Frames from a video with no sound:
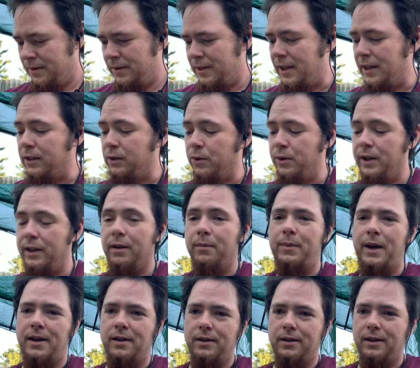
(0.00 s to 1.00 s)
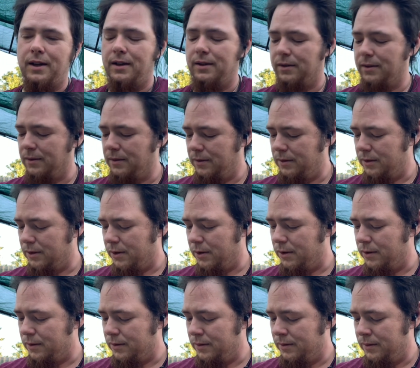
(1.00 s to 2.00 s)
including appendices.
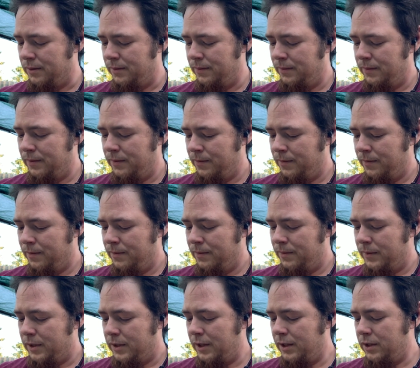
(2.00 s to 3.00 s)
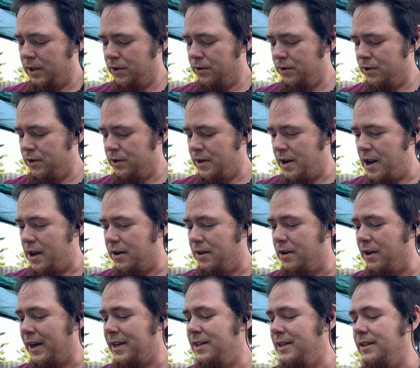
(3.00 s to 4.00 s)
So,
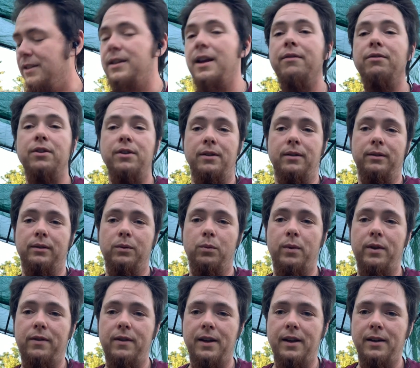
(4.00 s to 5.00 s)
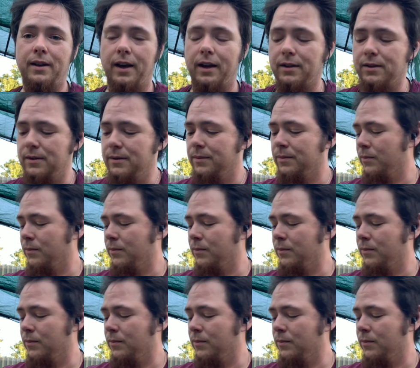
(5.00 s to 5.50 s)
697 with the index.